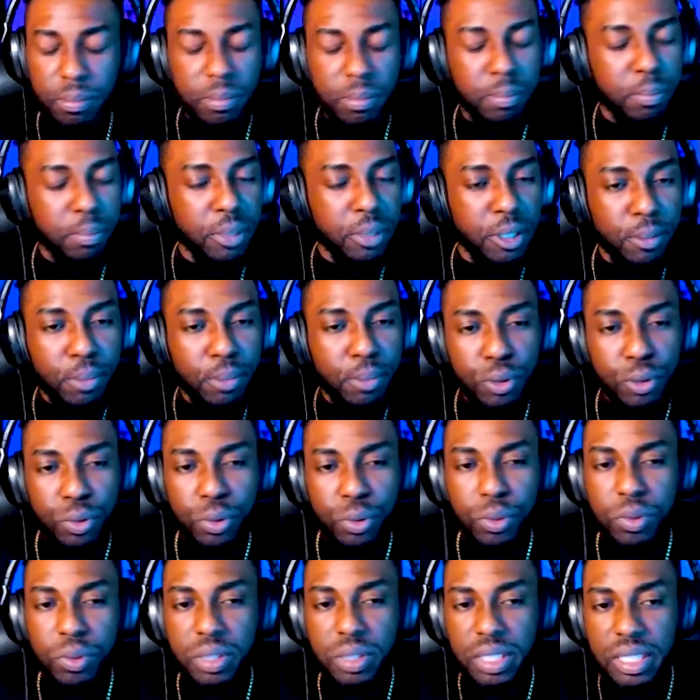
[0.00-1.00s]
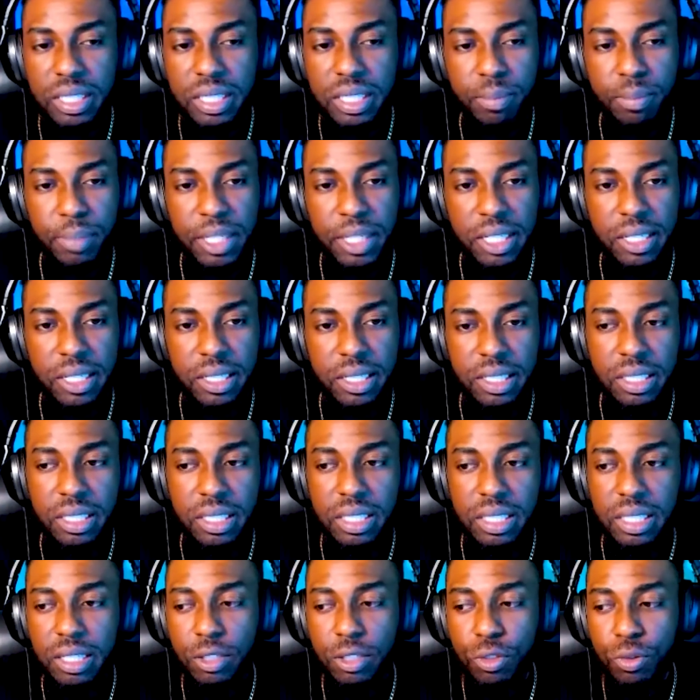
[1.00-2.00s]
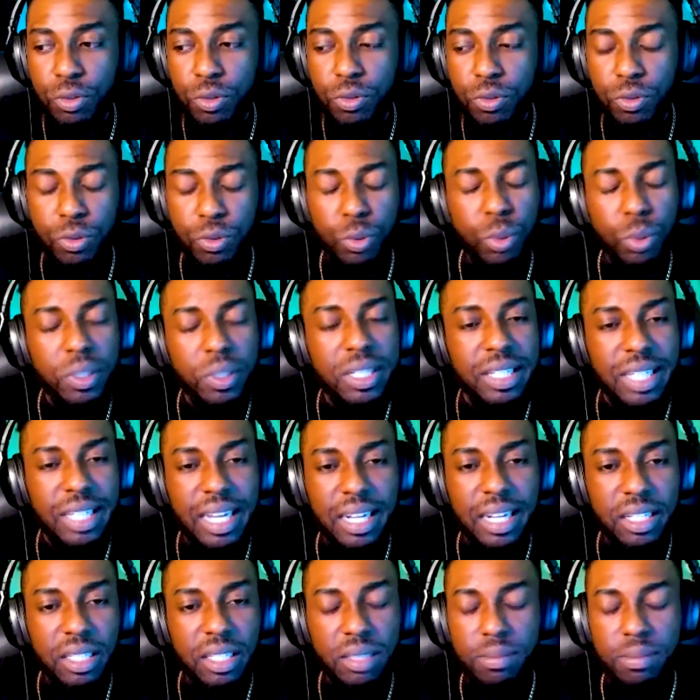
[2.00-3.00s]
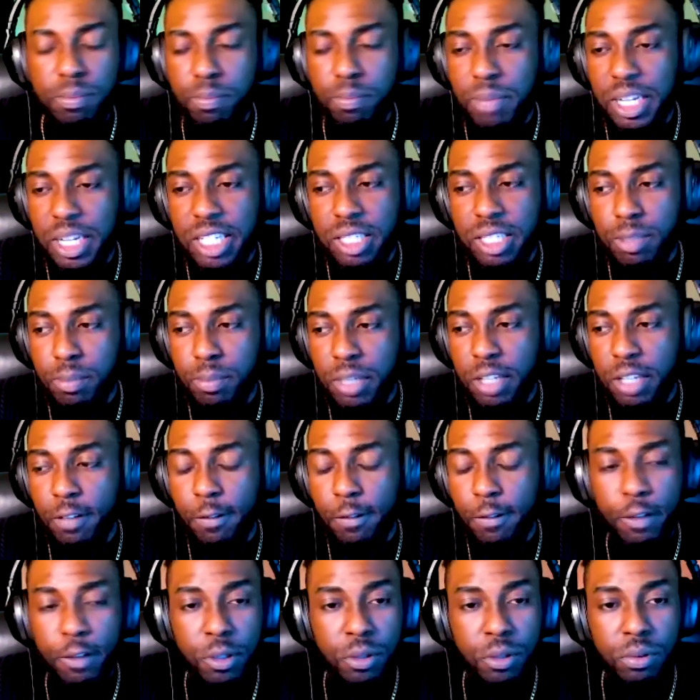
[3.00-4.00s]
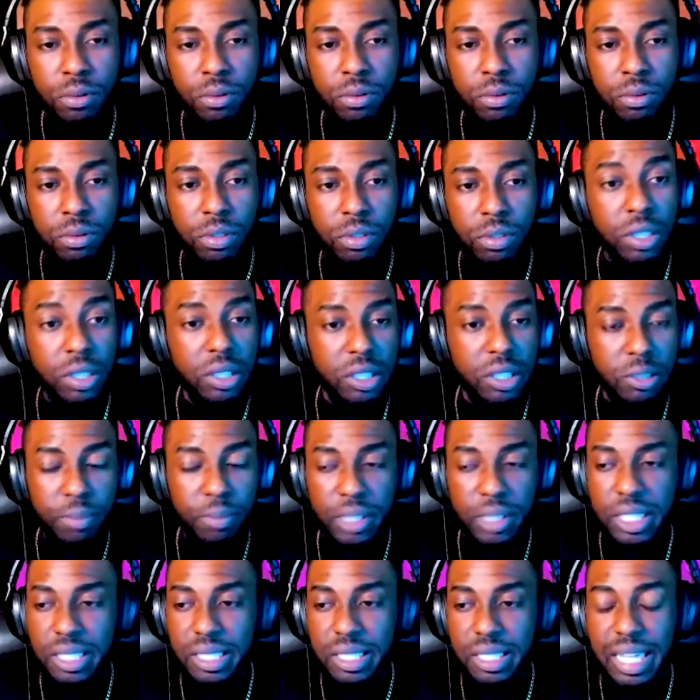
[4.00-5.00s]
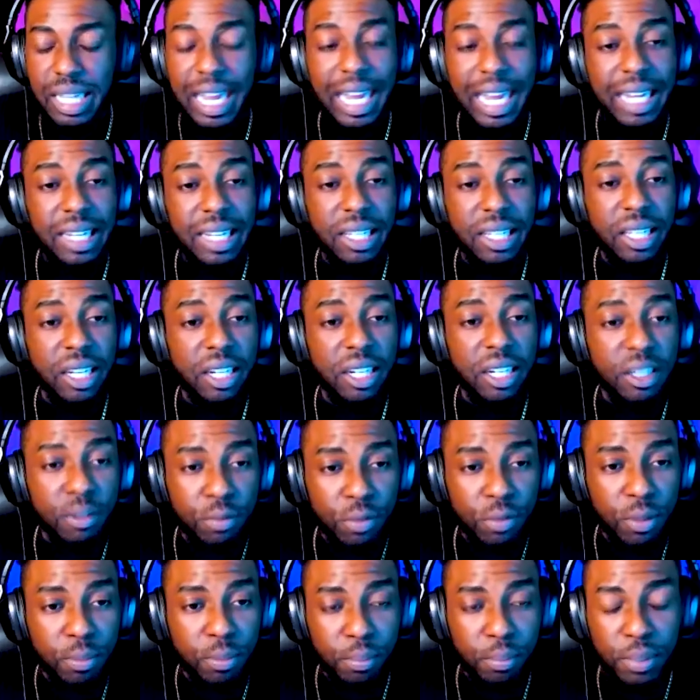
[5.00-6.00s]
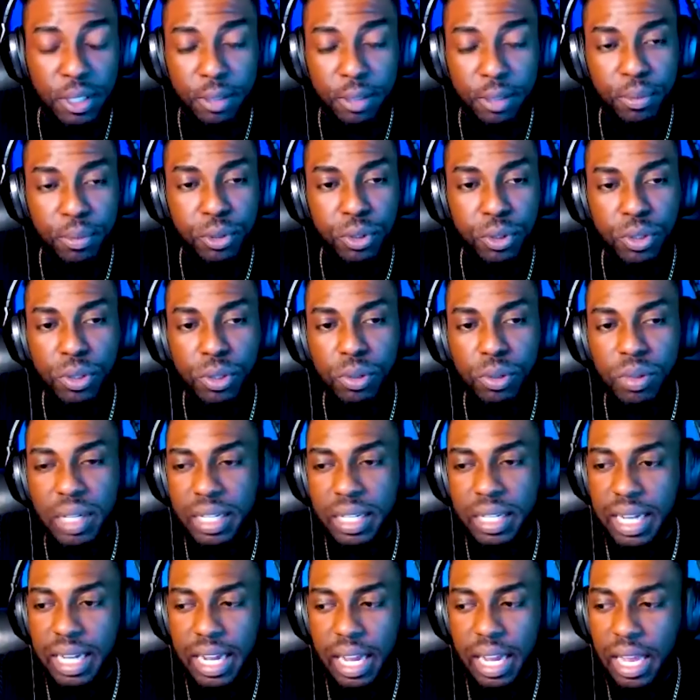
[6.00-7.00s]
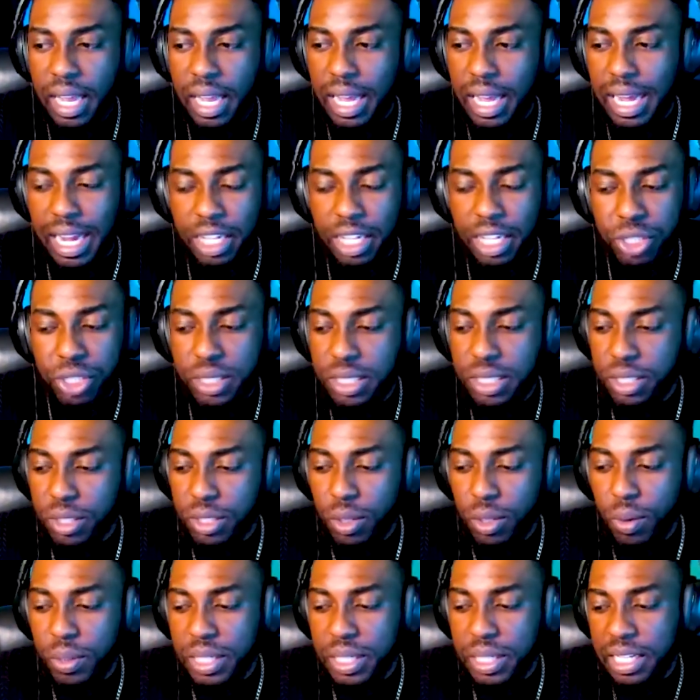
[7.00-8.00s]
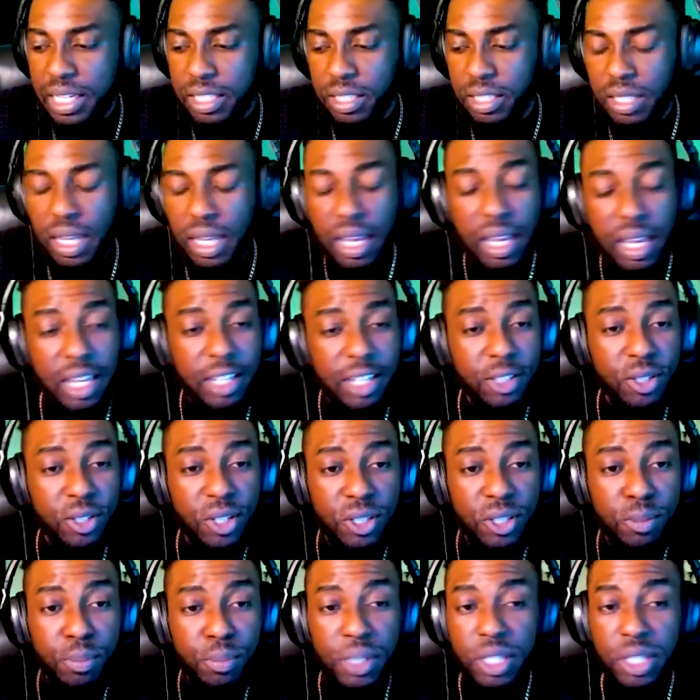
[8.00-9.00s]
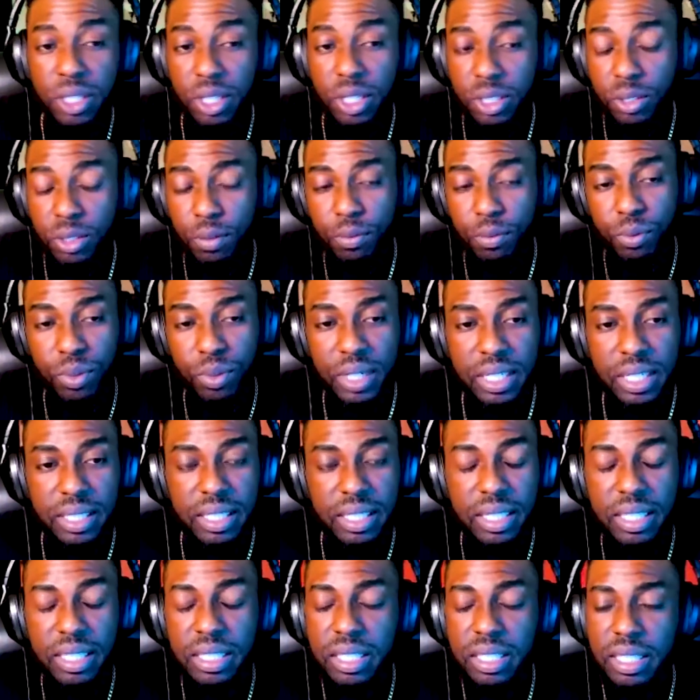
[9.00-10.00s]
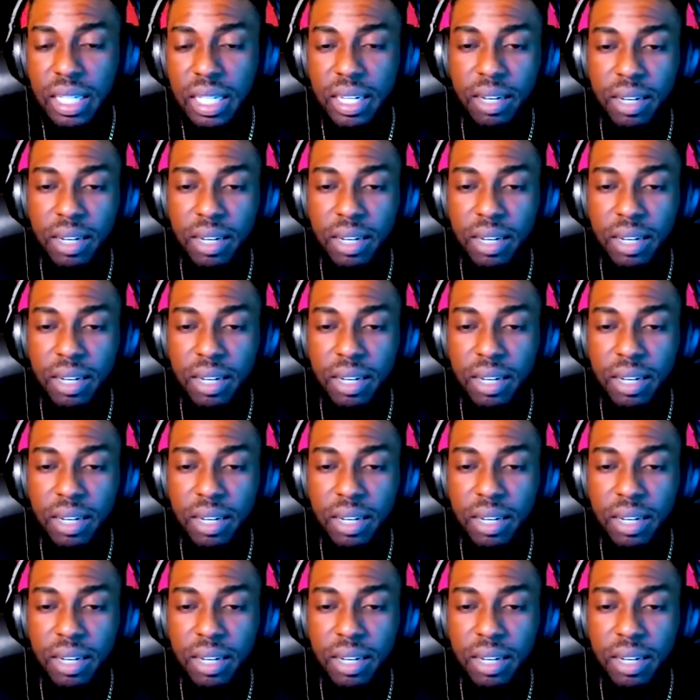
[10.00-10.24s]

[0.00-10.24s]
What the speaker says: people through this, because doing that makes me feel good because I learn from people too. And Ashley is someone that's taught me a lot of great things. And I